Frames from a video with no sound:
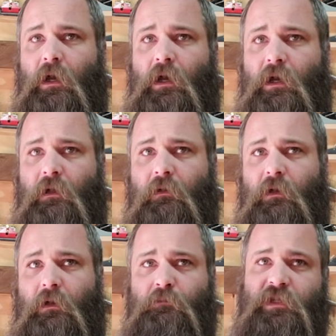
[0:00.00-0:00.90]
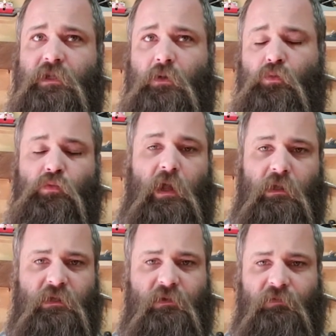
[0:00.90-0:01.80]
Uh, I'm still
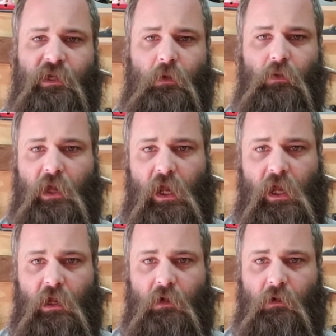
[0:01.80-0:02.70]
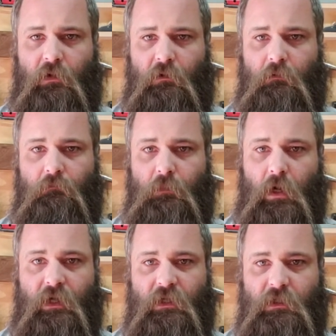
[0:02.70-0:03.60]
relatively okay on
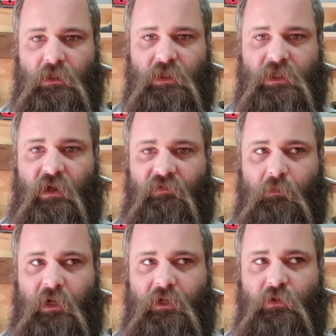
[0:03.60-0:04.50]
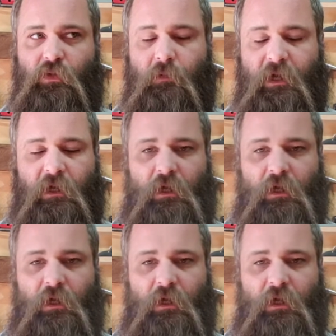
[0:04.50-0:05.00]
market stuff, but I do want to make a